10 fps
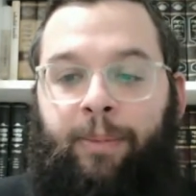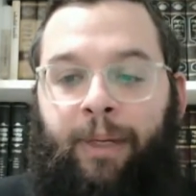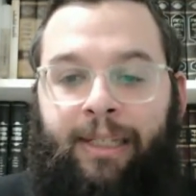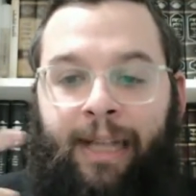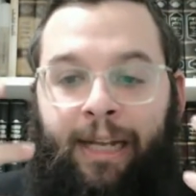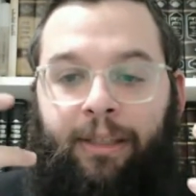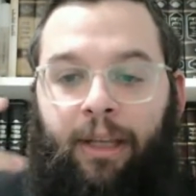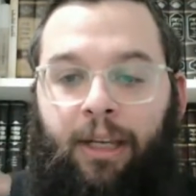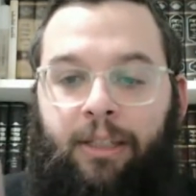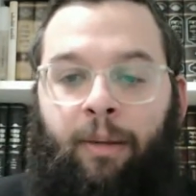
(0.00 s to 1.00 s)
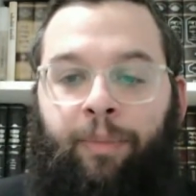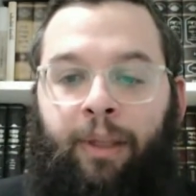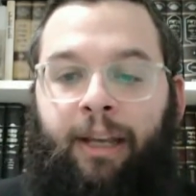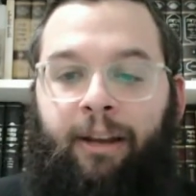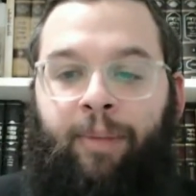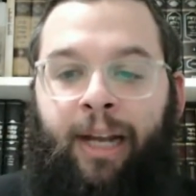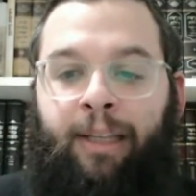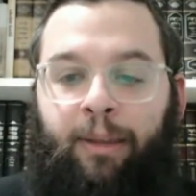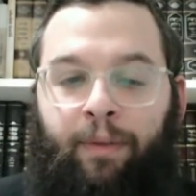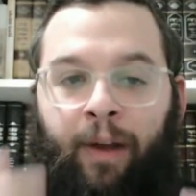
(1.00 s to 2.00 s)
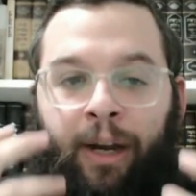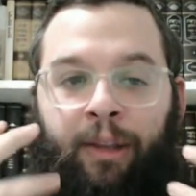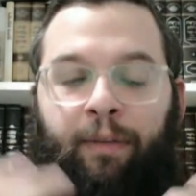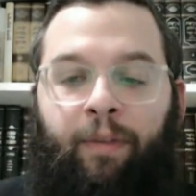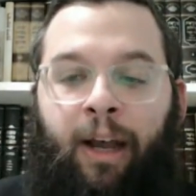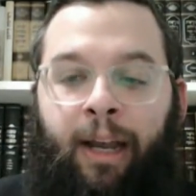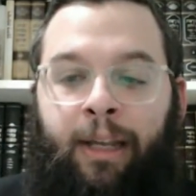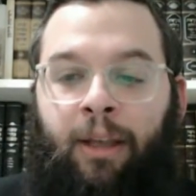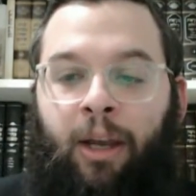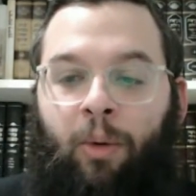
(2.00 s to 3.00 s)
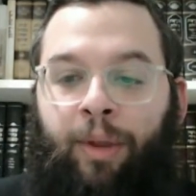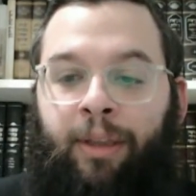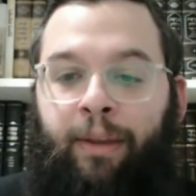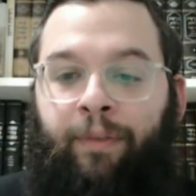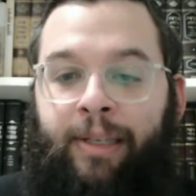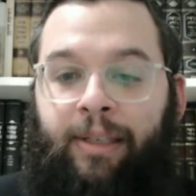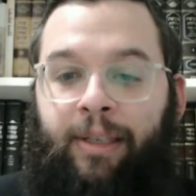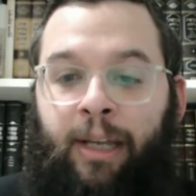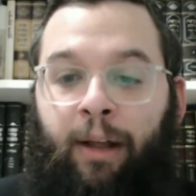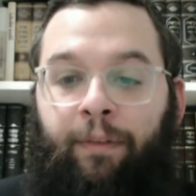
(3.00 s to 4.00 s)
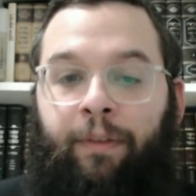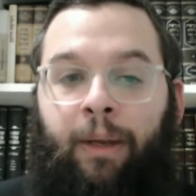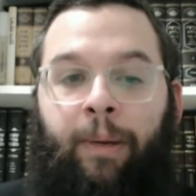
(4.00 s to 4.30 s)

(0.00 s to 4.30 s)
but it's not something that can be identified and defined within the face itself.